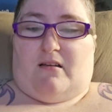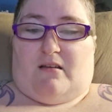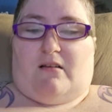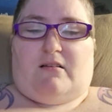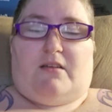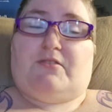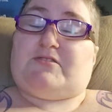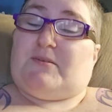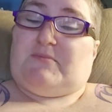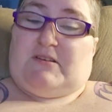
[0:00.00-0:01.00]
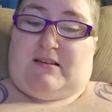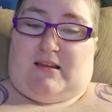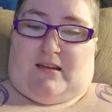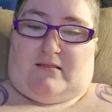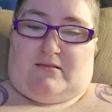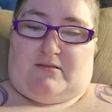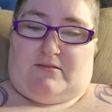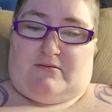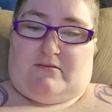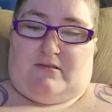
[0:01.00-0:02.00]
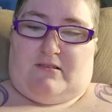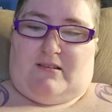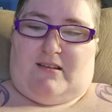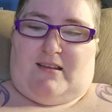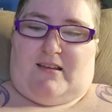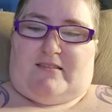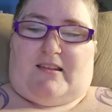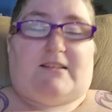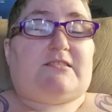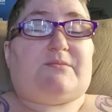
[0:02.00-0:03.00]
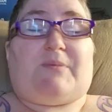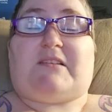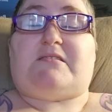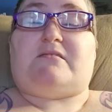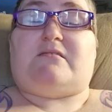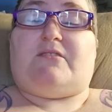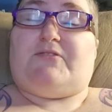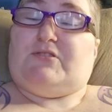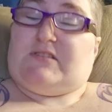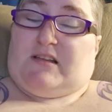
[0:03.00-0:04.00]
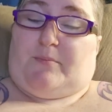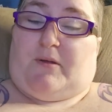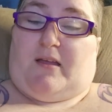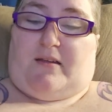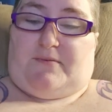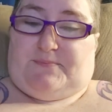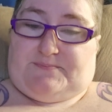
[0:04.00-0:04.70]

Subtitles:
I'll get you something to eat, and then it's best if you sleep again.